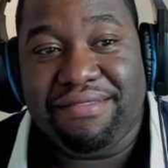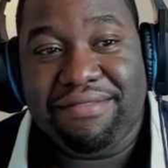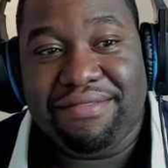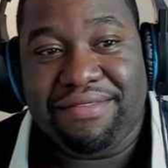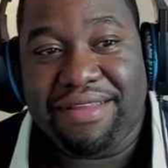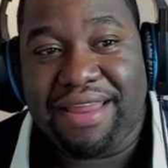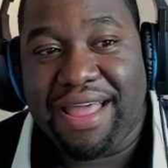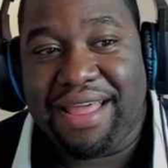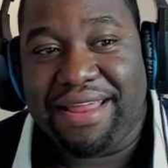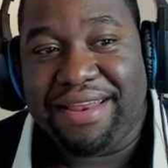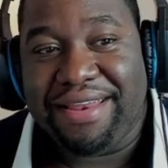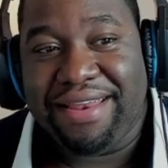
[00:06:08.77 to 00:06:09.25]

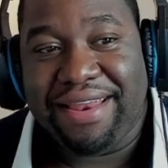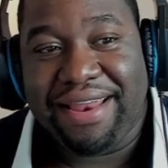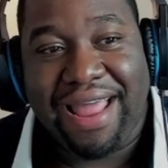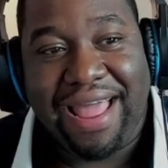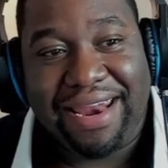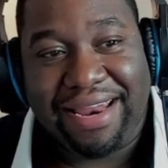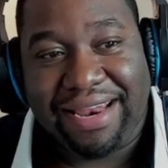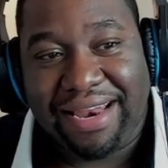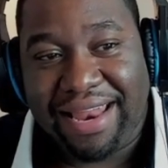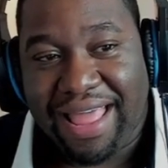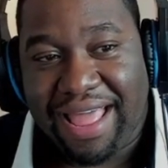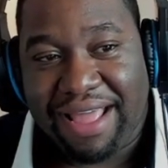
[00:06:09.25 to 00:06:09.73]
Not
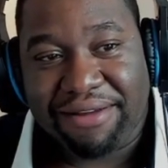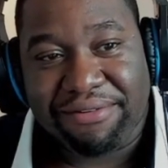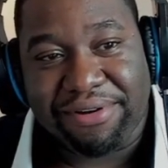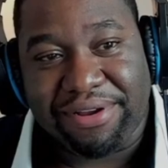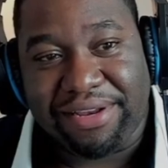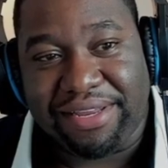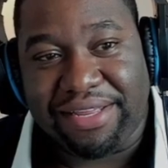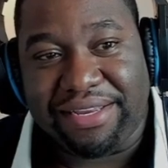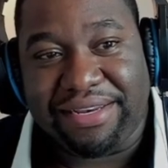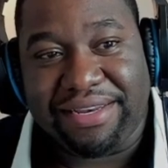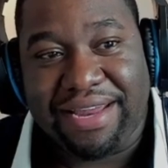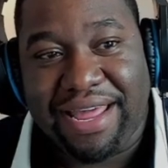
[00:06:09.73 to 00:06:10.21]
not a lot
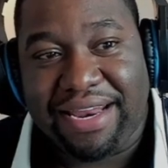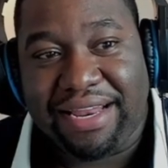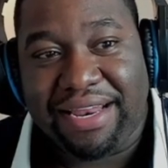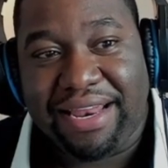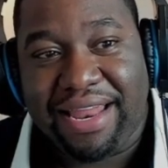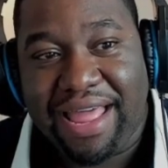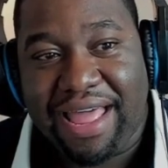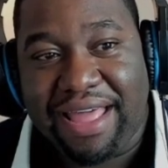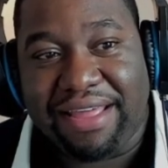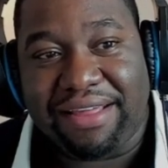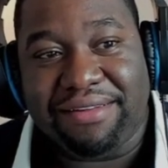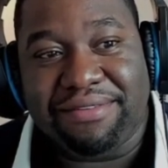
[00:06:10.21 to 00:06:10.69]
really, not a
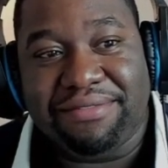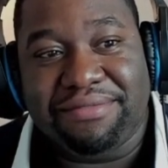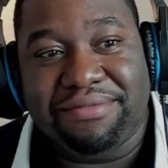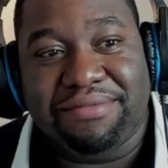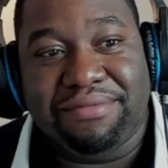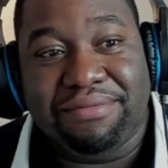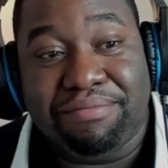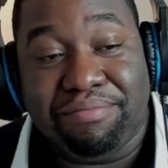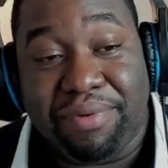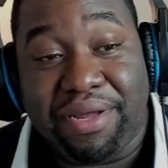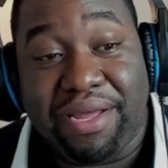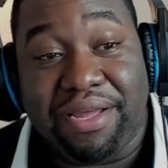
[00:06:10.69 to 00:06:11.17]
lot,
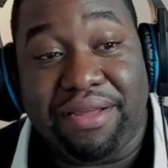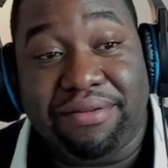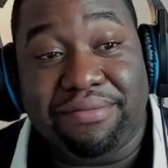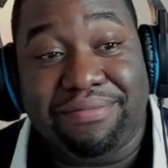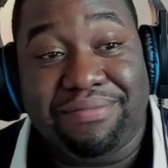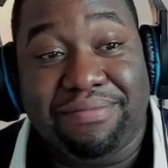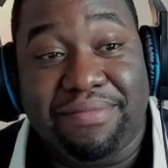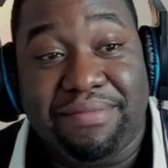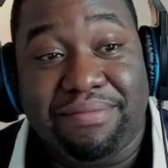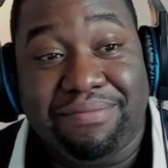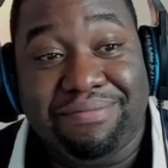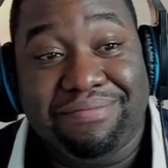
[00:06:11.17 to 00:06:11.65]
but
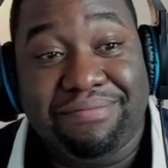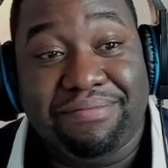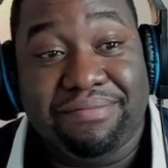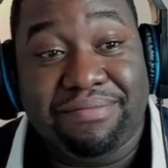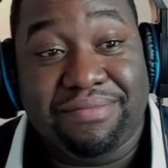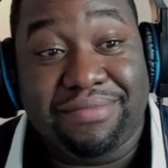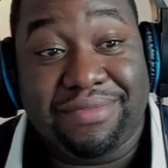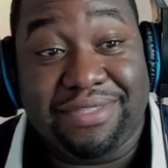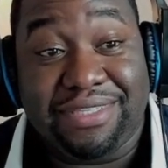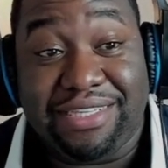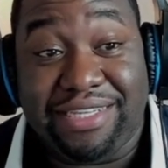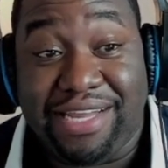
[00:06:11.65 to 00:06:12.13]

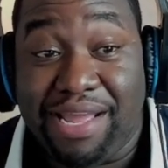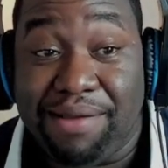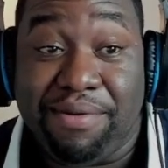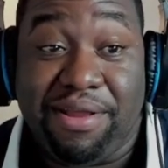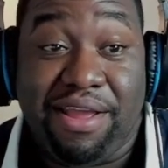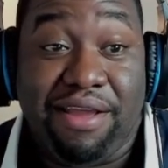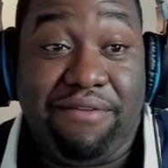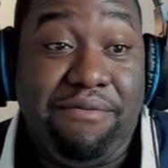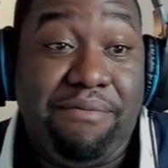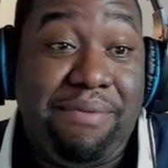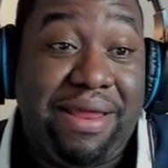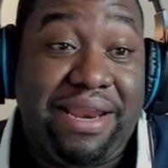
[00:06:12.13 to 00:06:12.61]
damn
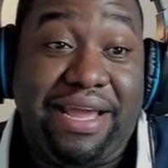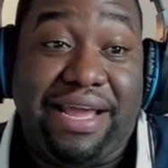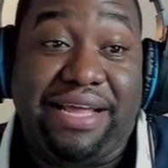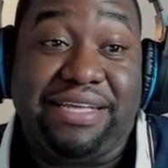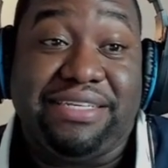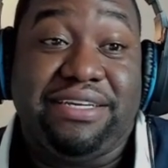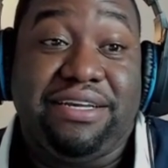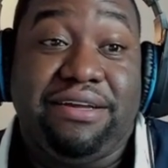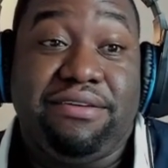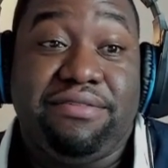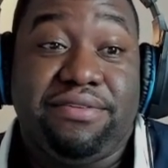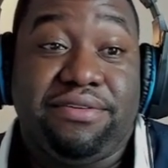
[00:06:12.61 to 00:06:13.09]
everybody got
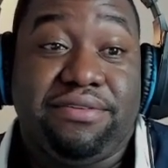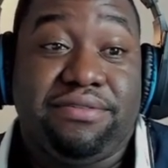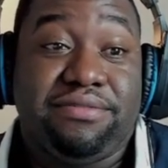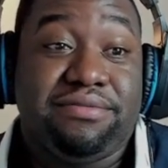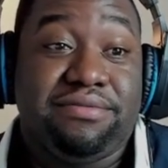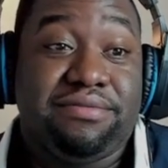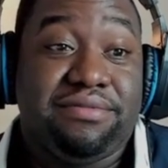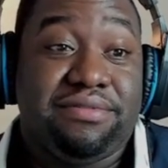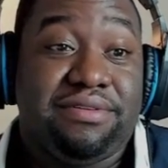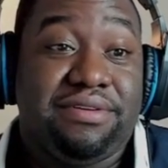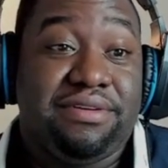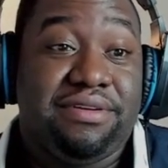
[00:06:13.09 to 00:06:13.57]
a cell phone.
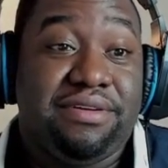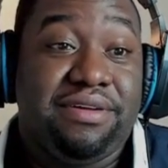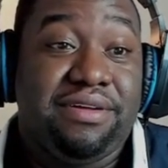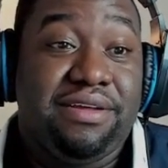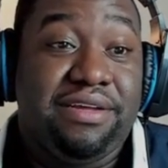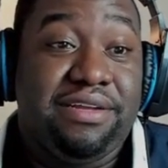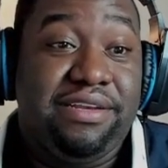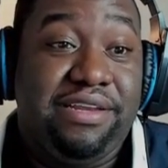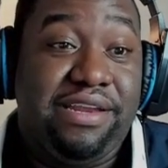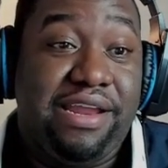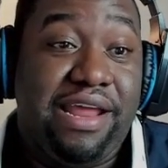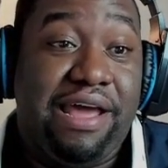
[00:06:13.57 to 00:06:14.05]

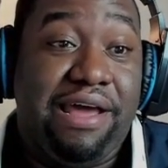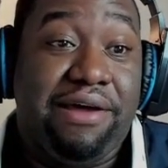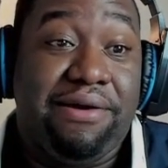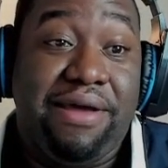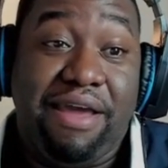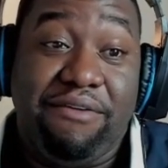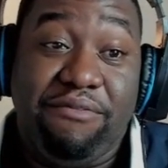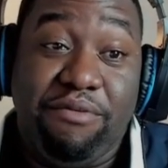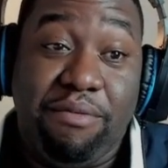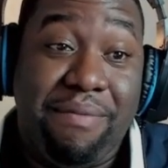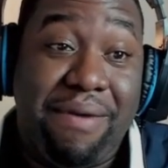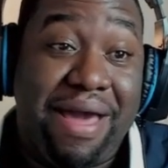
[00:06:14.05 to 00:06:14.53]
Now
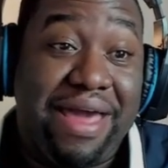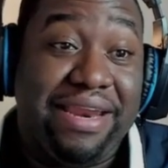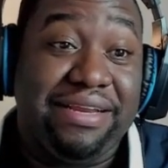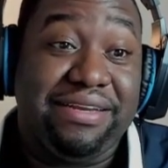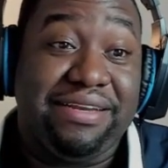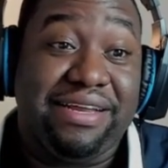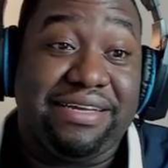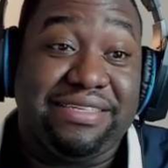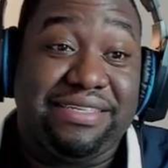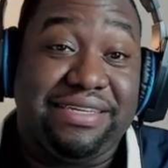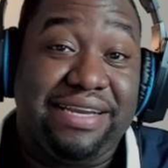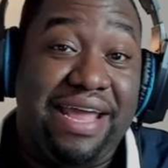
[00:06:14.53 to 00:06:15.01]
everybody
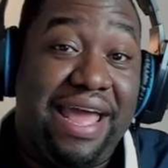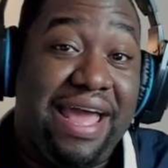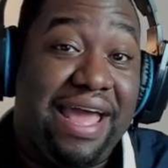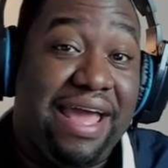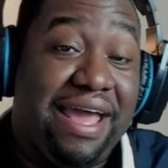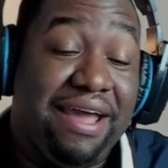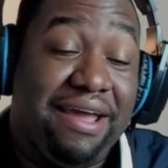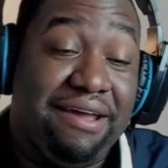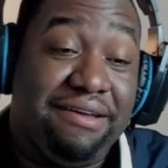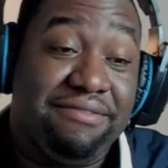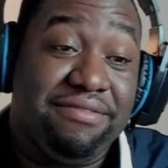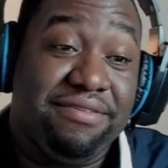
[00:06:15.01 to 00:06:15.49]
doesn't
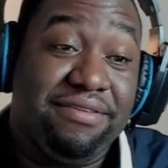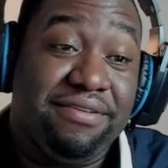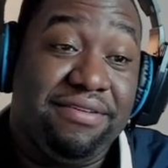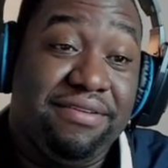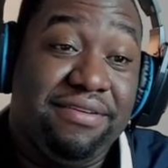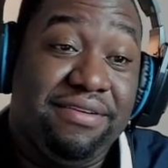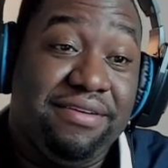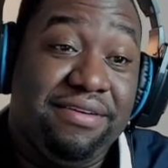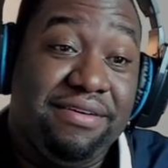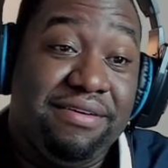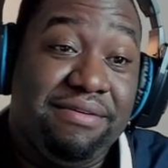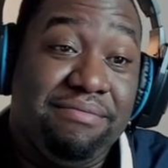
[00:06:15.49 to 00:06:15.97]
have
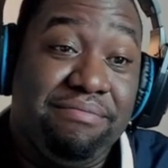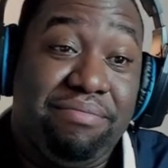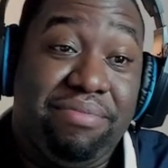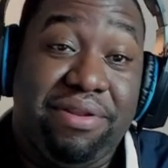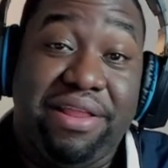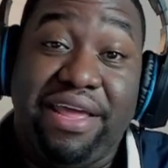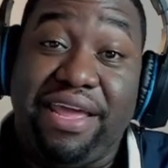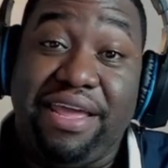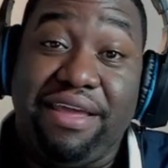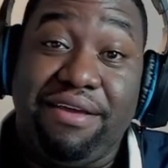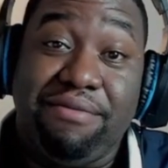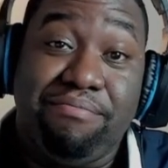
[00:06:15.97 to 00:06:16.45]

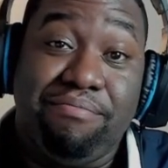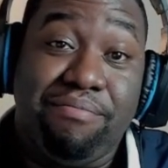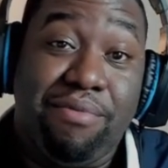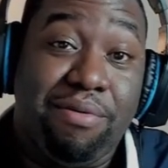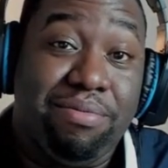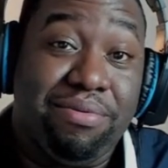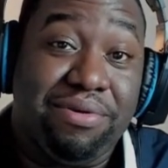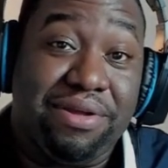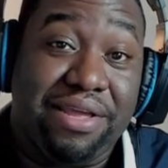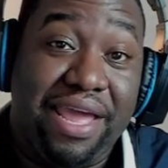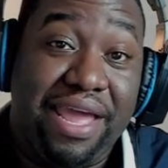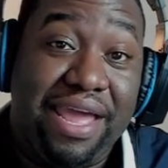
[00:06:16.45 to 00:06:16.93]
play
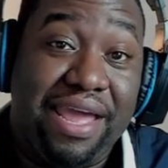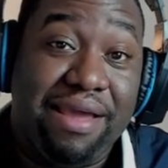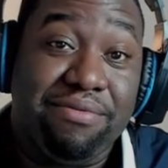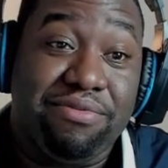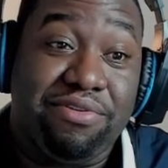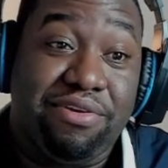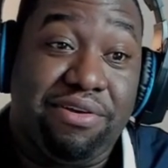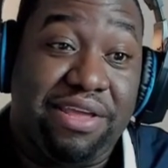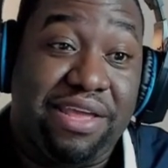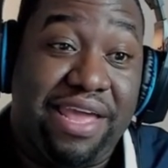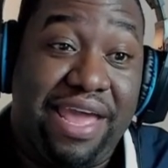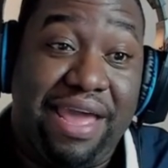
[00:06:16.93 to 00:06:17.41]
mobile
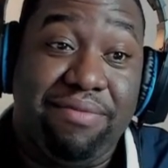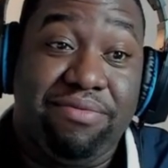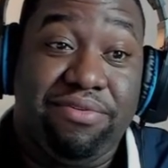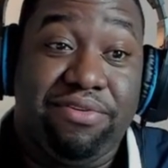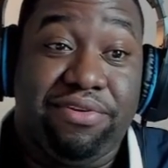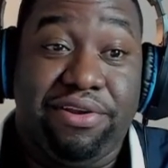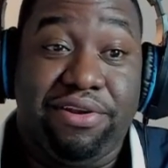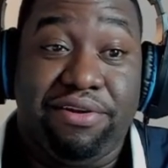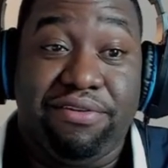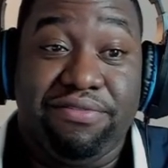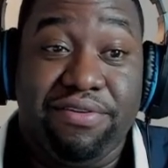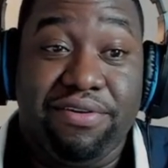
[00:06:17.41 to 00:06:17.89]
games or games
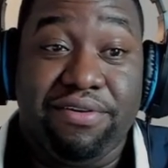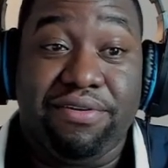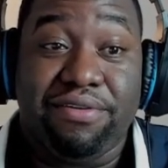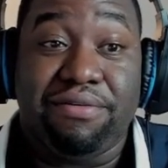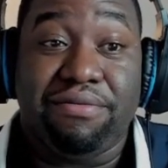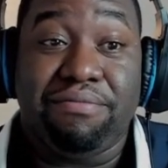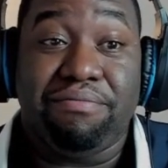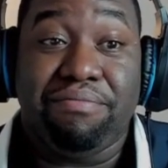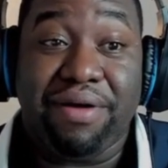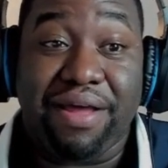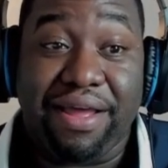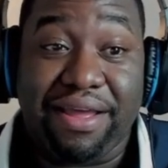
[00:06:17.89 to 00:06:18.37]
on their phone,
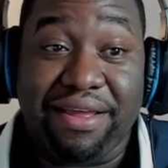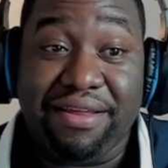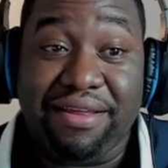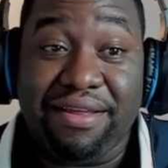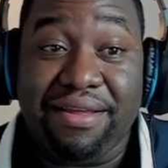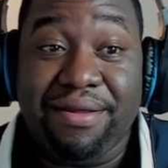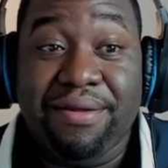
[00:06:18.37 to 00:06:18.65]
but